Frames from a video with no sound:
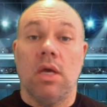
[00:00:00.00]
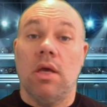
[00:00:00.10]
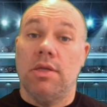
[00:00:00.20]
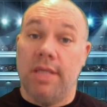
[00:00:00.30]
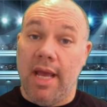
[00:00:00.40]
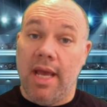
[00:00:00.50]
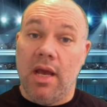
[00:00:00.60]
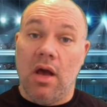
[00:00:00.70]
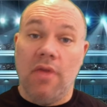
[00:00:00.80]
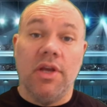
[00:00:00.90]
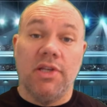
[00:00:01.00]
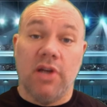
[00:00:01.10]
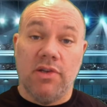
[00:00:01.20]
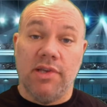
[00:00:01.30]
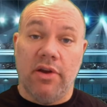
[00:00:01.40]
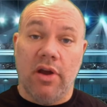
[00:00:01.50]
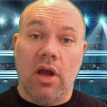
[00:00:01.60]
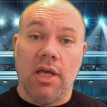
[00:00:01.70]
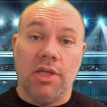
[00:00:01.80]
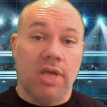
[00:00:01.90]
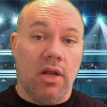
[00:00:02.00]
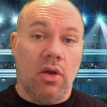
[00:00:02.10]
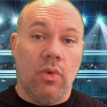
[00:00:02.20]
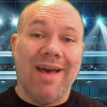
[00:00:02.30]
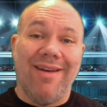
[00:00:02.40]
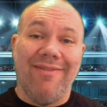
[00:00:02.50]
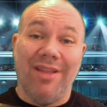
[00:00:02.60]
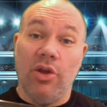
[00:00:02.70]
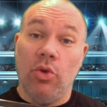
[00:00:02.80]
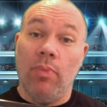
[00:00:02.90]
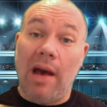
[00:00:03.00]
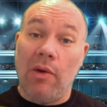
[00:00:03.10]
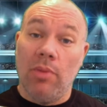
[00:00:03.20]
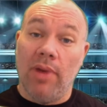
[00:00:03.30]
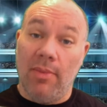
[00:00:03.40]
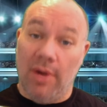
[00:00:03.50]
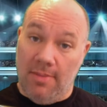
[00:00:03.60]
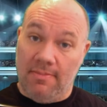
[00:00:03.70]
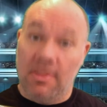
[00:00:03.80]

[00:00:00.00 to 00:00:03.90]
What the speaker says: Today on the Guitar Slinger Hockey Channel, we have the new Bauer Bummer.